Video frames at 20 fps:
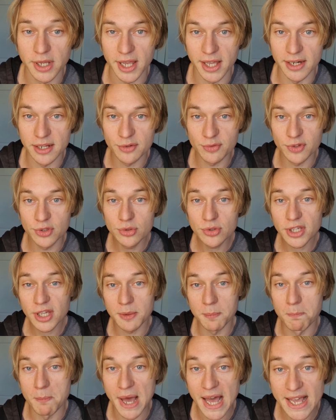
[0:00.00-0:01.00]
And if you
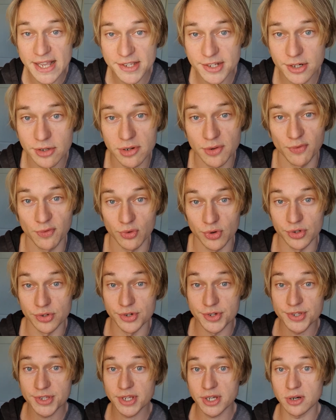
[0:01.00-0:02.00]
can master it for
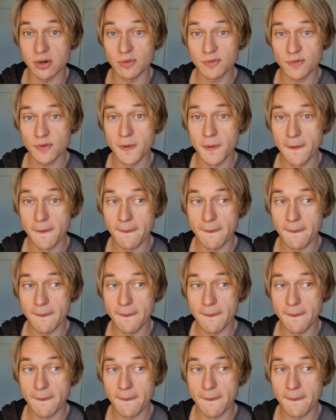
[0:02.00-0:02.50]
yourself,